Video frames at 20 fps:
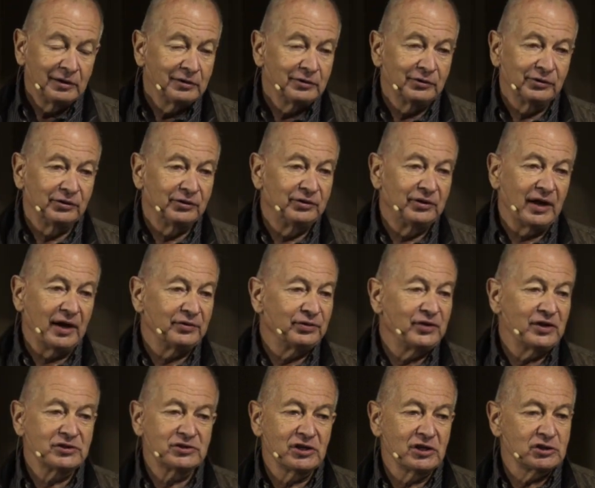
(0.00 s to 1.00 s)
that
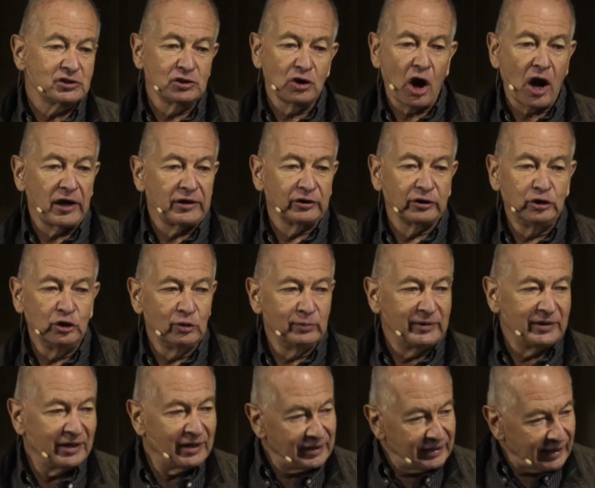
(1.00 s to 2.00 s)
this is not a
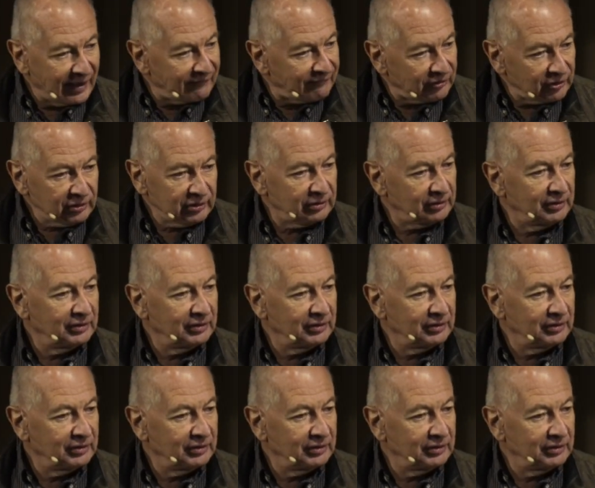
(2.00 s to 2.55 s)
human endeavor.